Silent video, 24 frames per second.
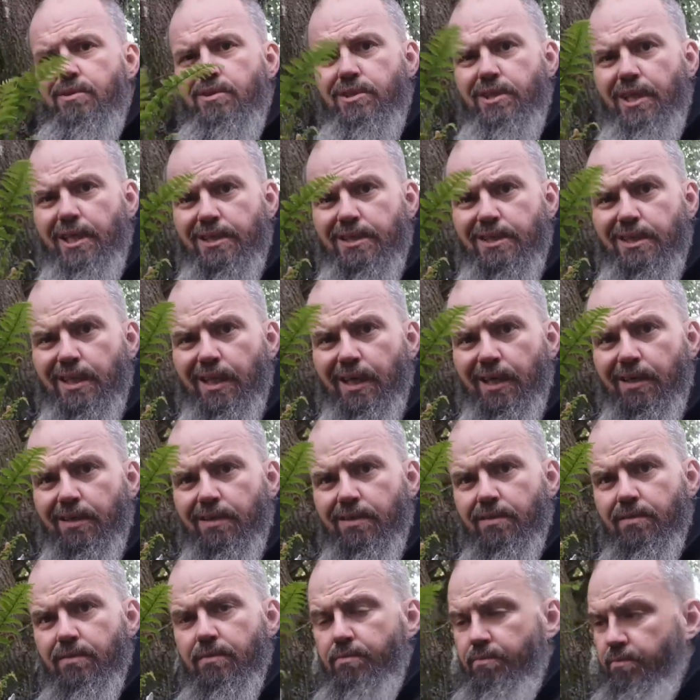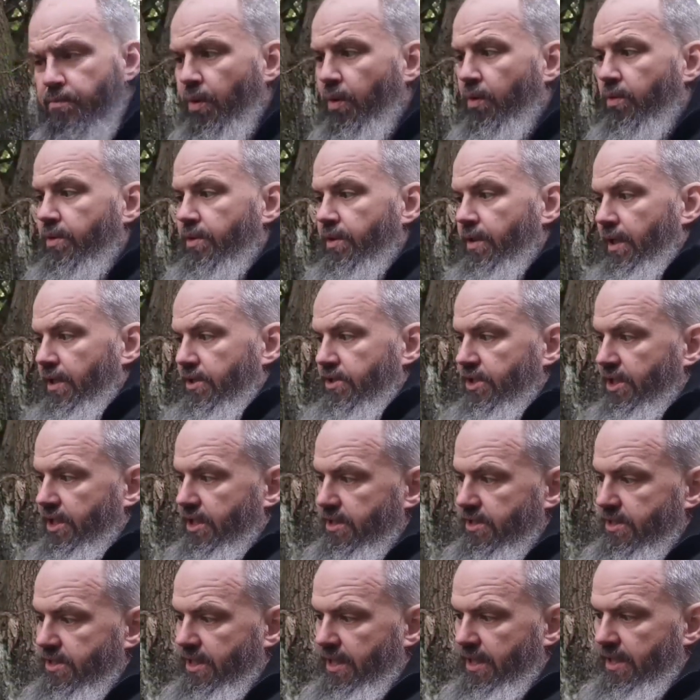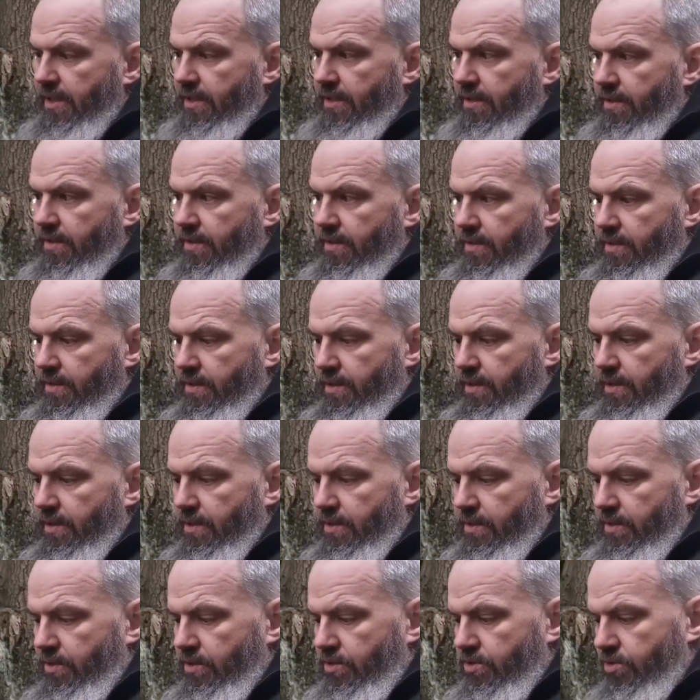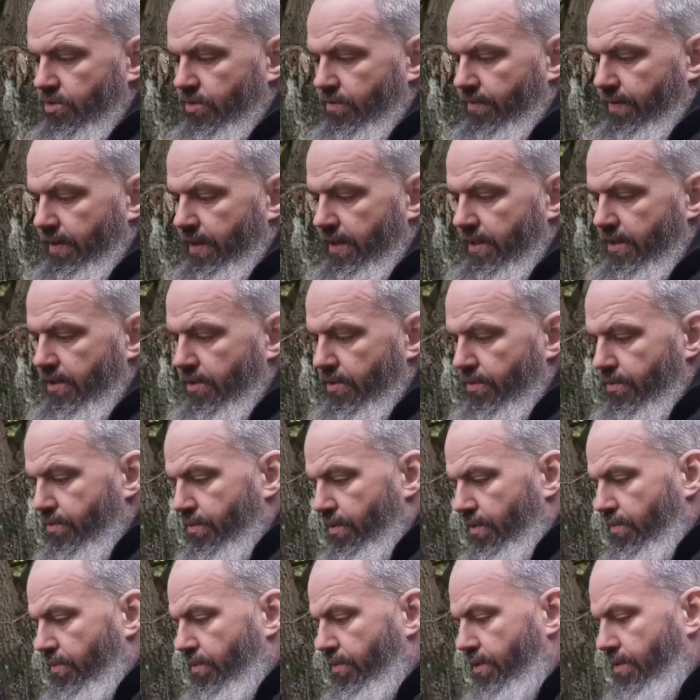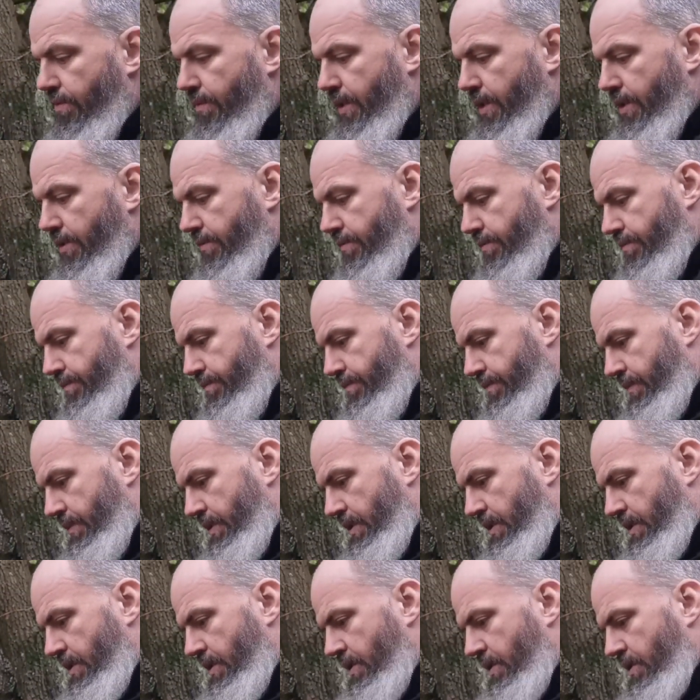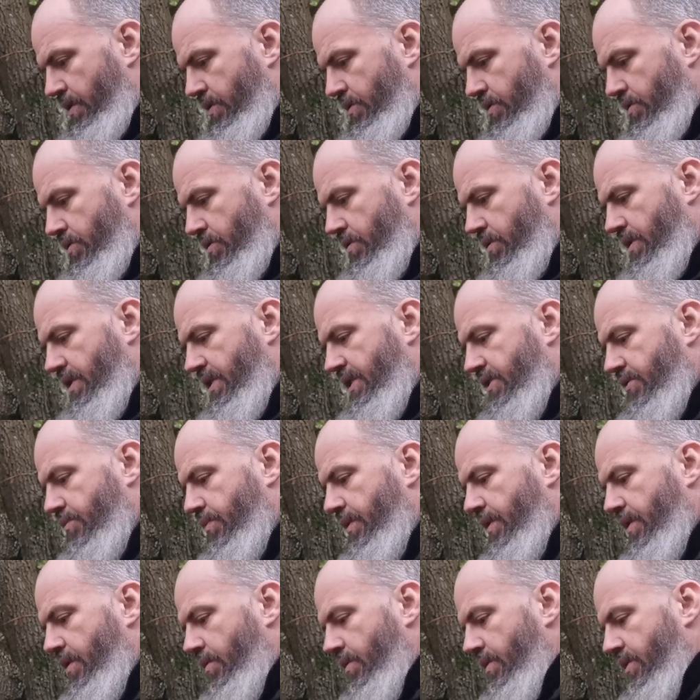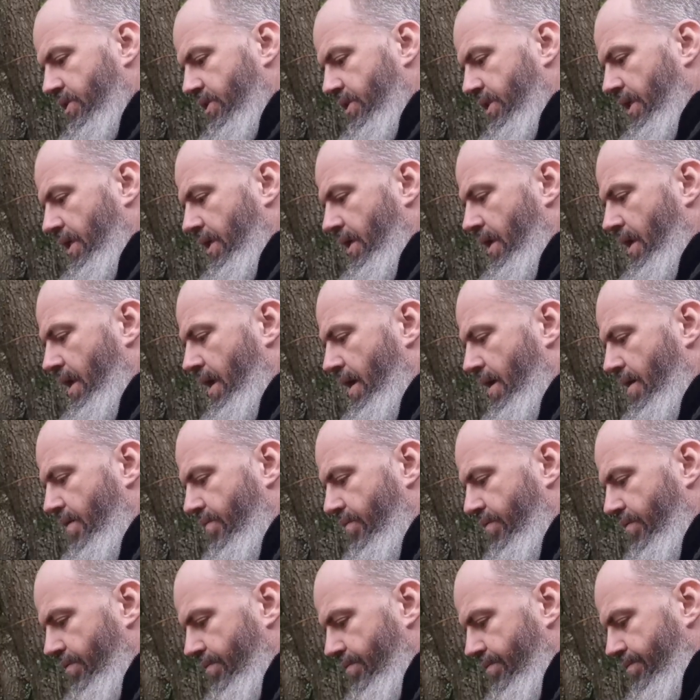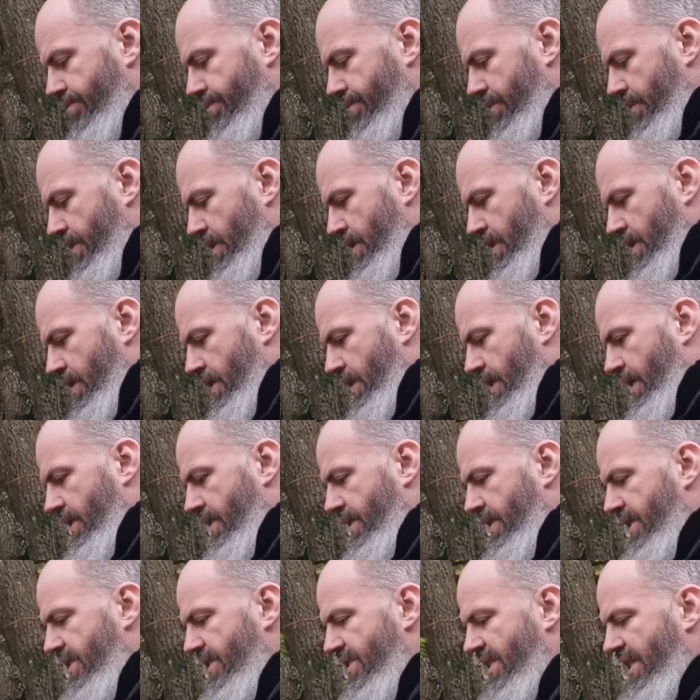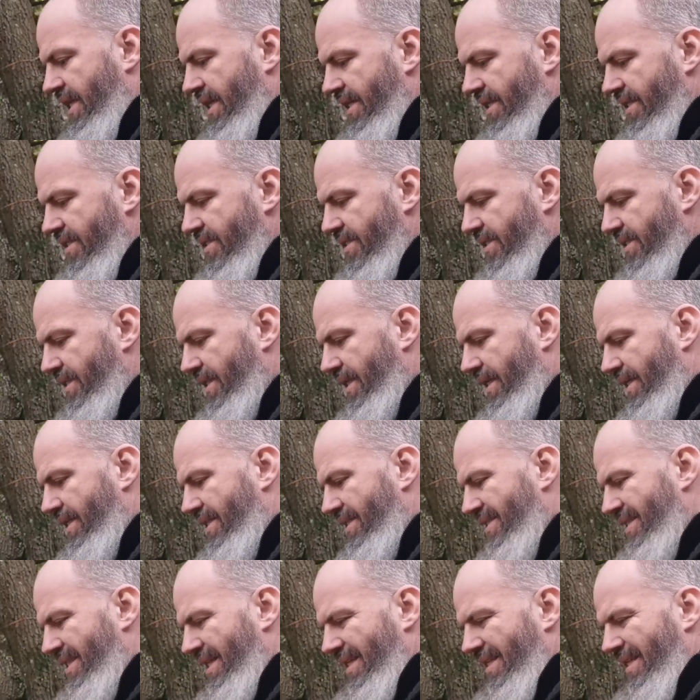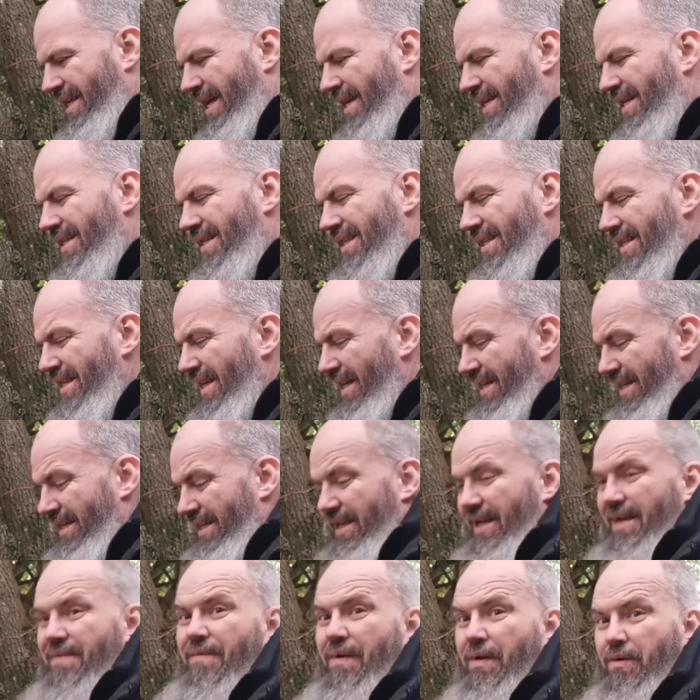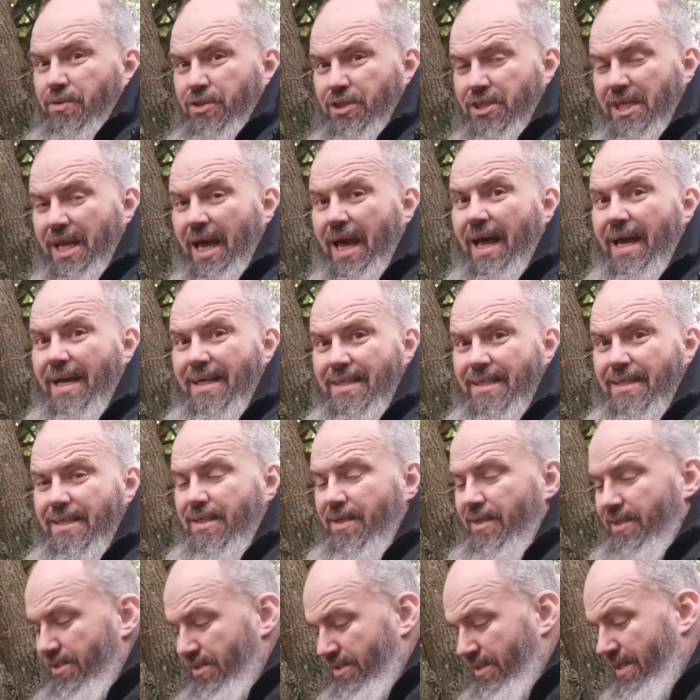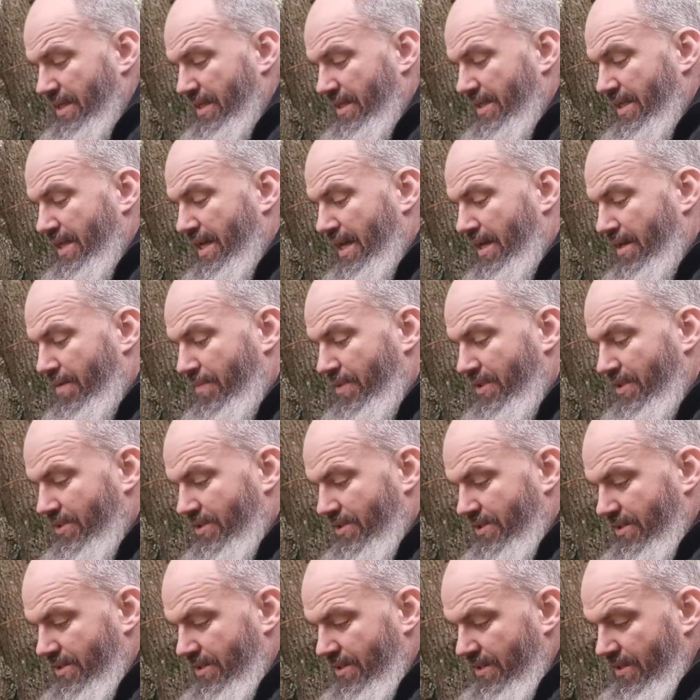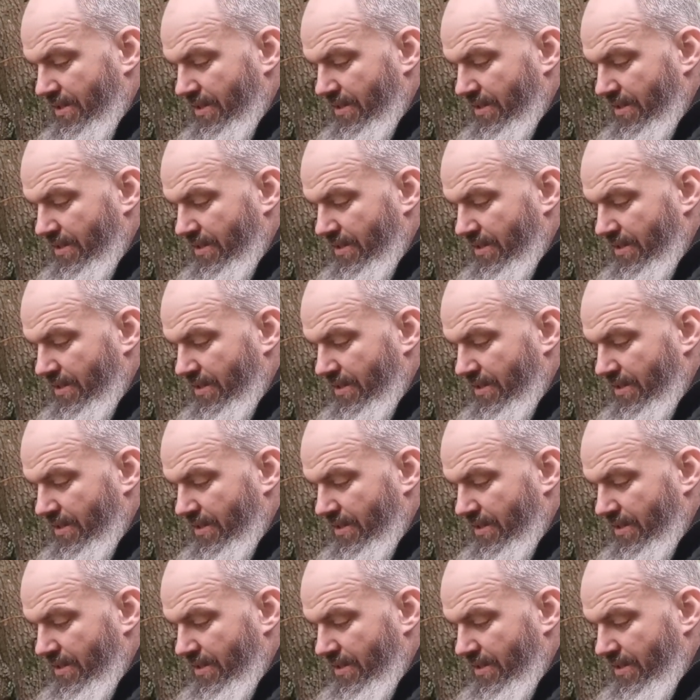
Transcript: Stay to that. But as you can see, there's already new growth coming on, so at least we know it's still alive. And these things, like I said, anything that can live outside in the elements,